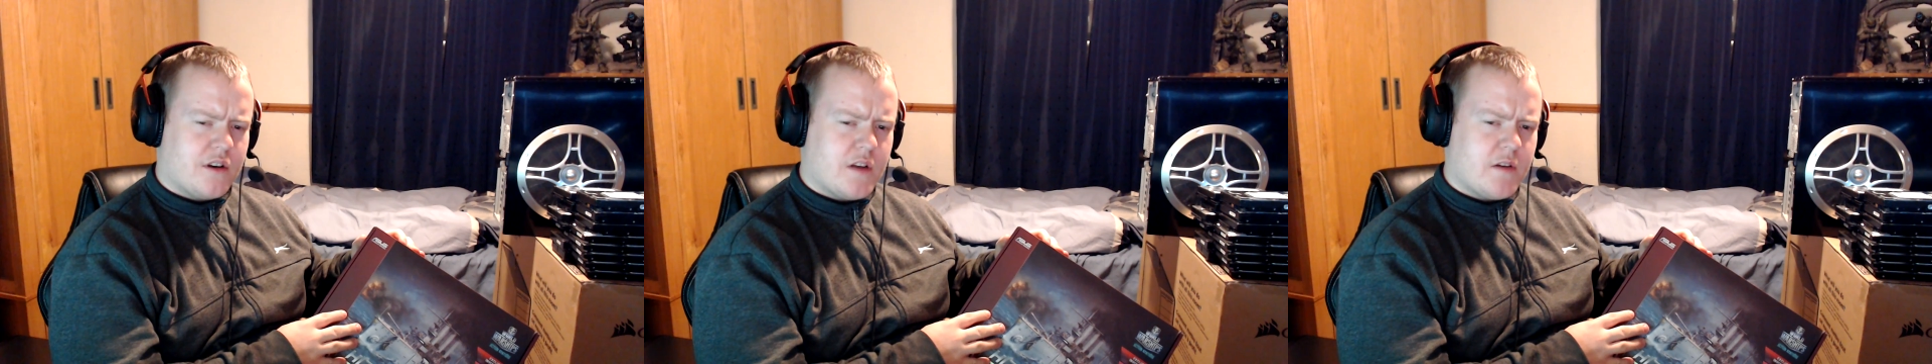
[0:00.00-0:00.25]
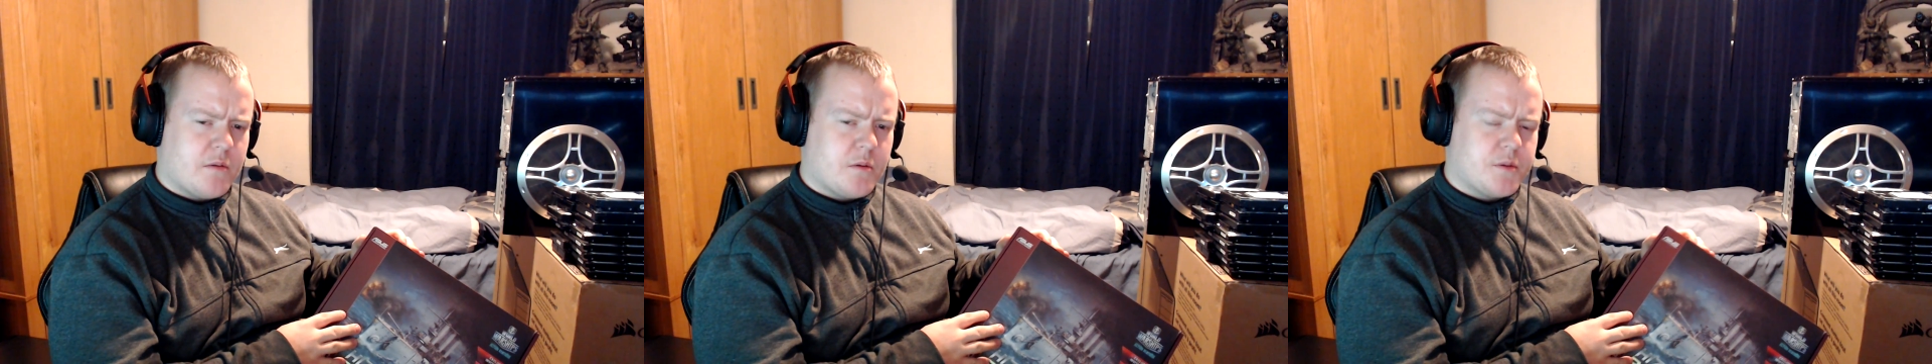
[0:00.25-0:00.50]
if
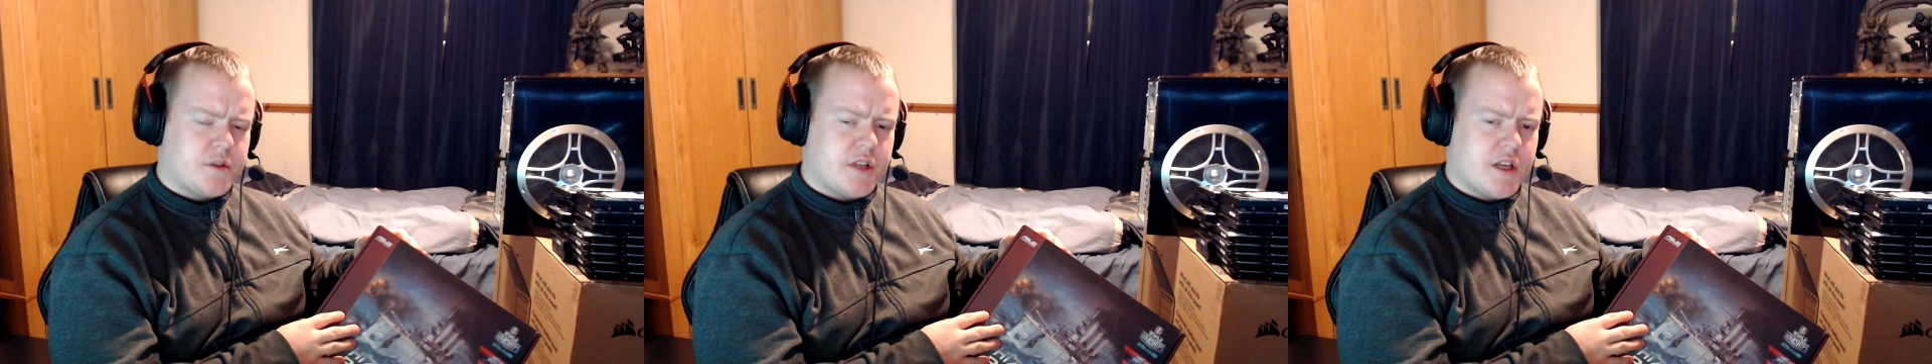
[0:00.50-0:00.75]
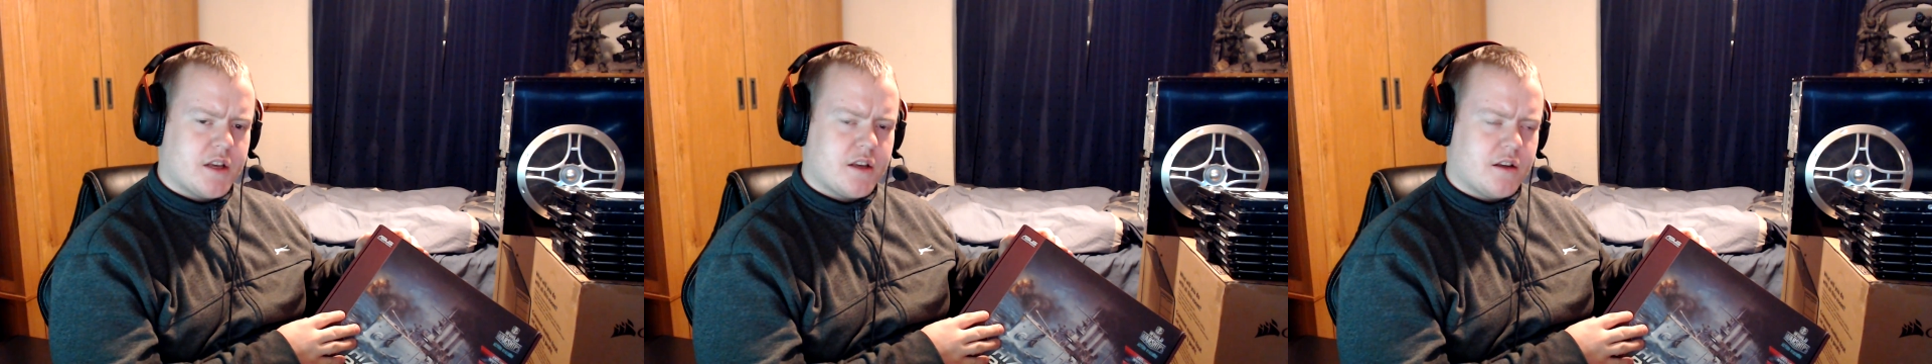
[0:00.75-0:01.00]
I'm not
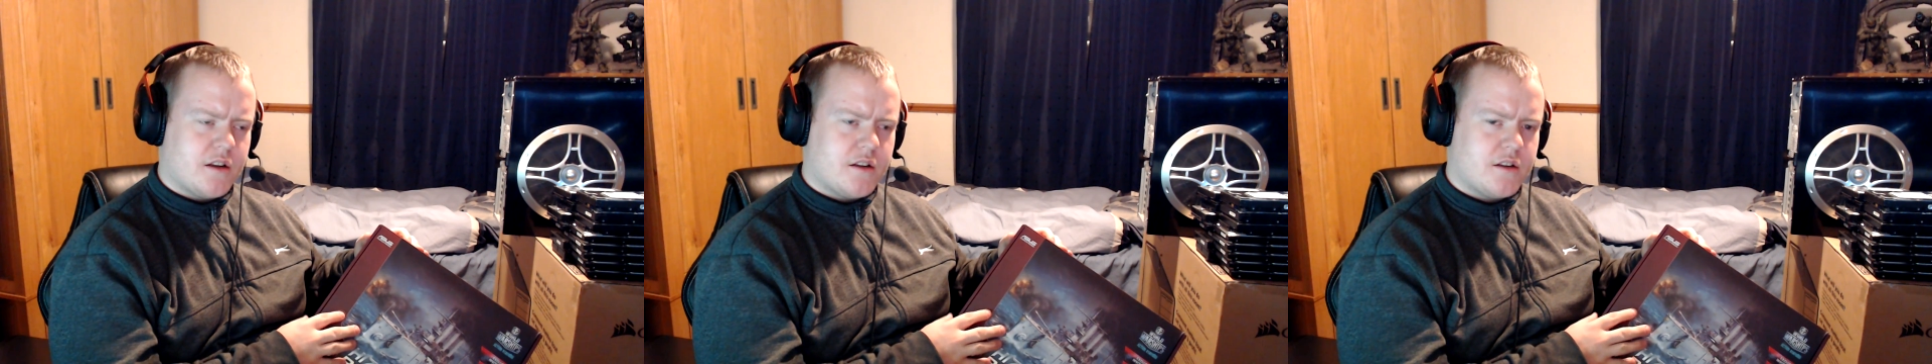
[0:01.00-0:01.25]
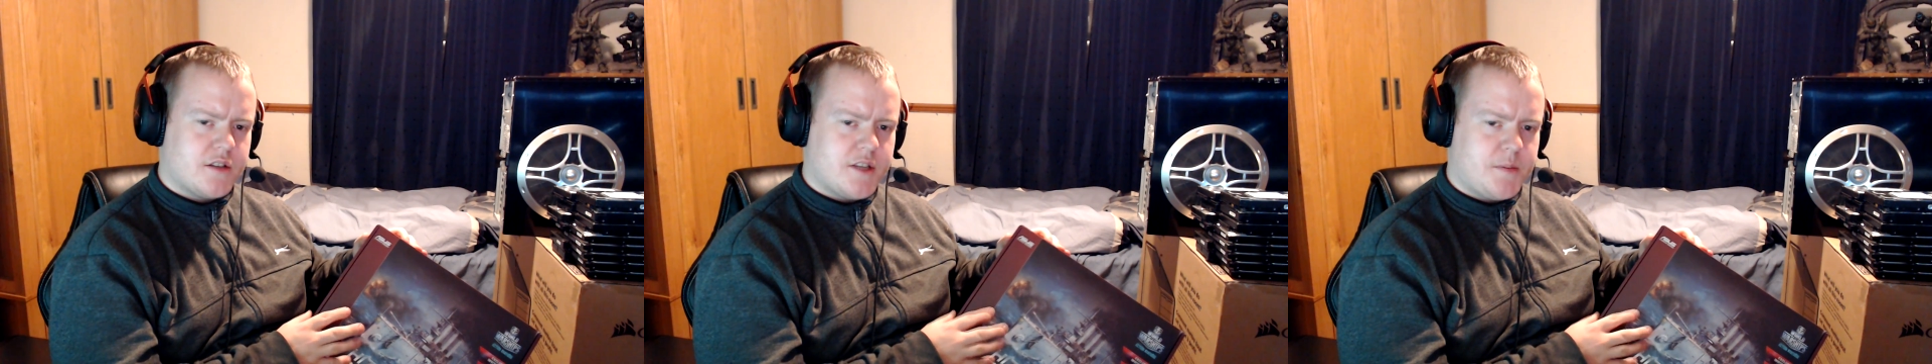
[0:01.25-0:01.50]
mistaken,
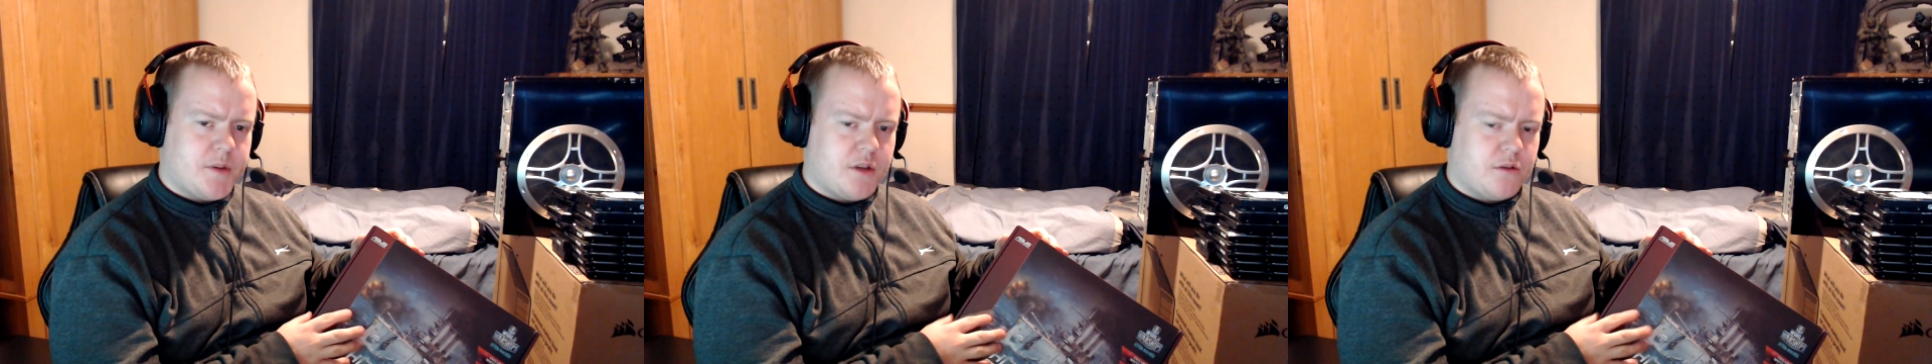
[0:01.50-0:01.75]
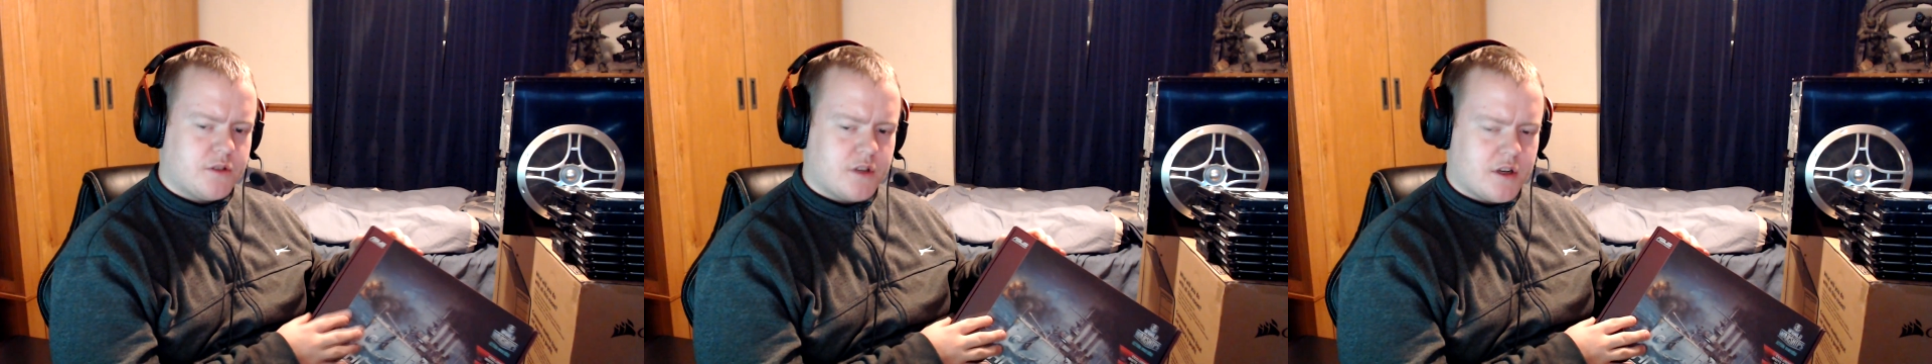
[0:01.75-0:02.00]

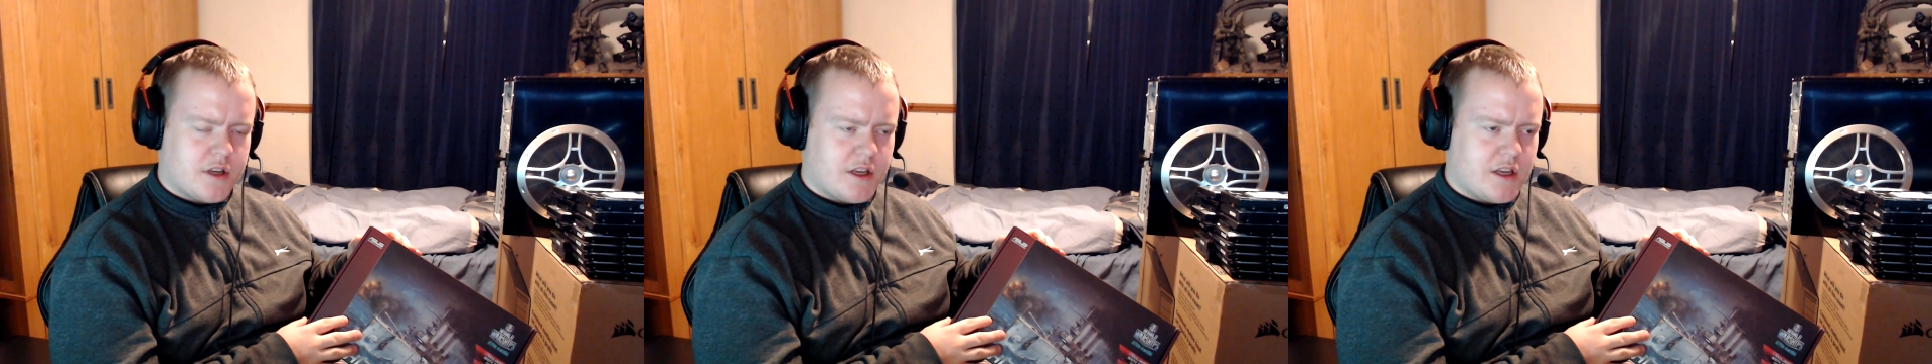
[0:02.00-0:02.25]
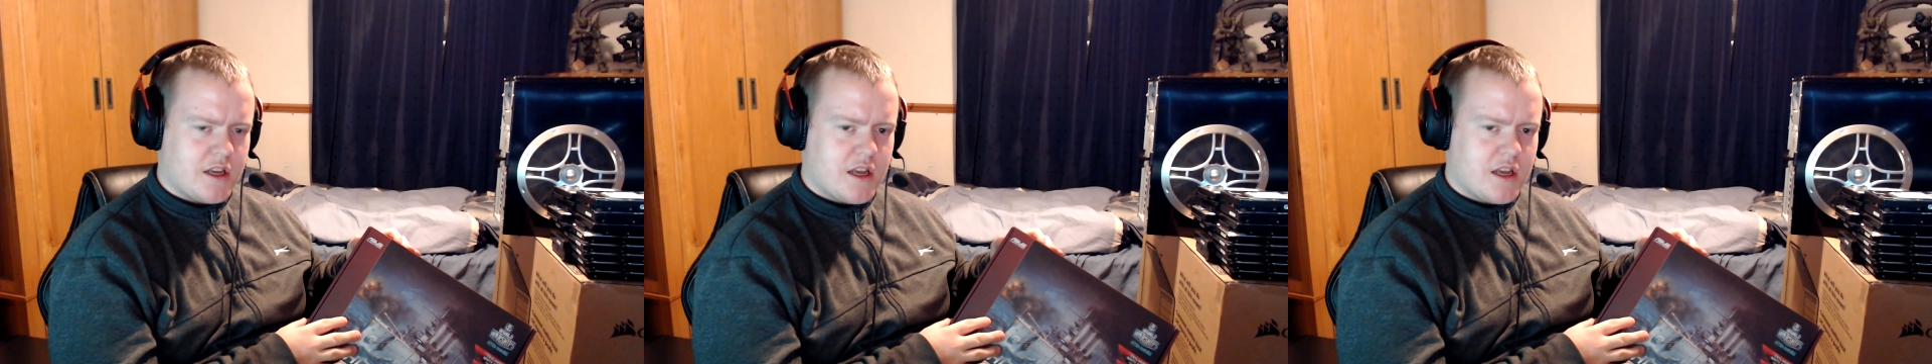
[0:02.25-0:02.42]
CPU socket.